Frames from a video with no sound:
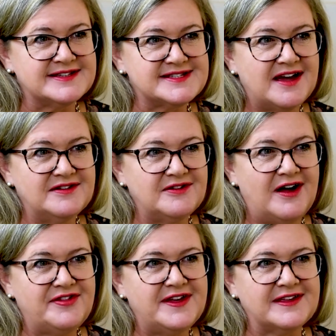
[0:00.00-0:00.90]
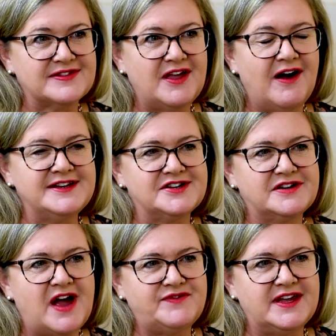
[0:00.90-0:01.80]
so I think the idea
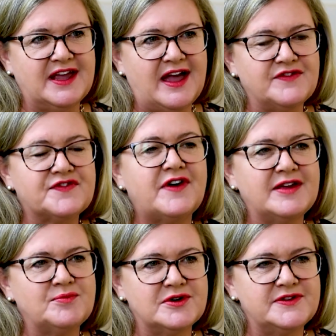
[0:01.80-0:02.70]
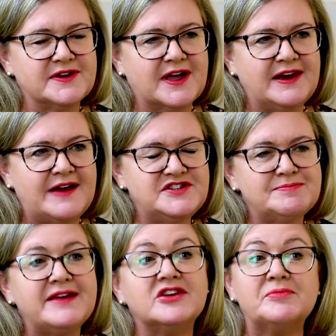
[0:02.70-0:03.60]
of having a framework that can actually
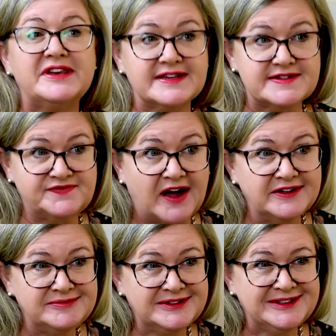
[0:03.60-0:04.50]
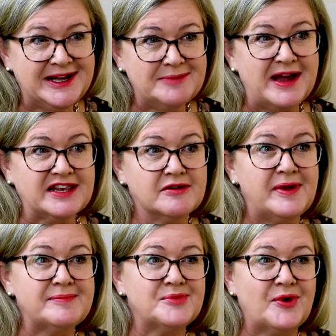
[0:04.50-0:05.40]
make your meetings fun, make them a
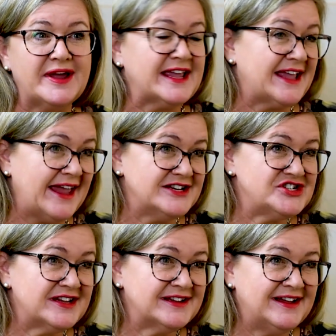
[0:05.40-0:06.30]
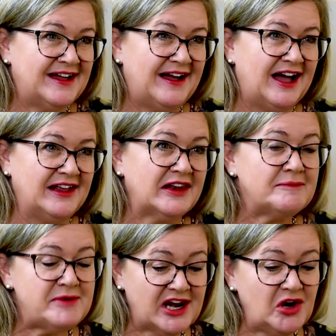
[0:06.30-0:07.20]
bit more engaging, a
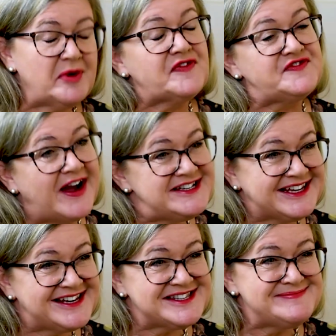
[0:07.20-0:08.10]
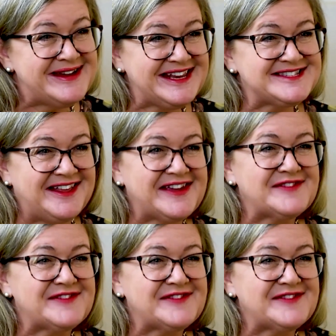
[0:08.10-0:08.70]
little bit of fighting into the meetings. I think